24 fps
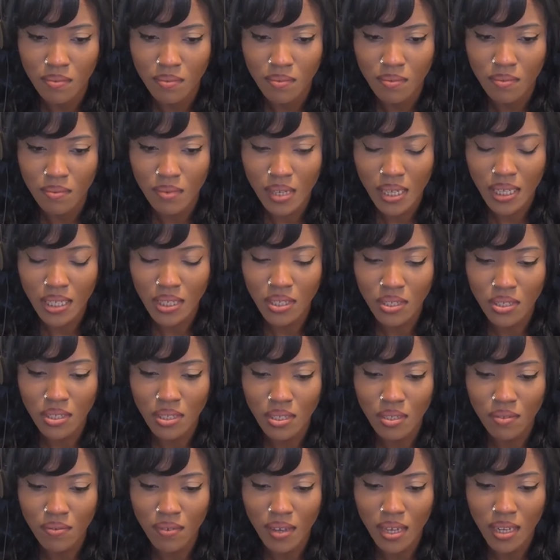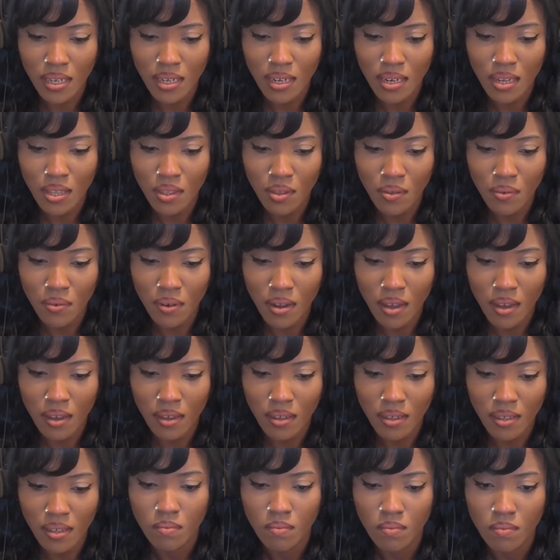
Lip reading: Why can't you just find another rock?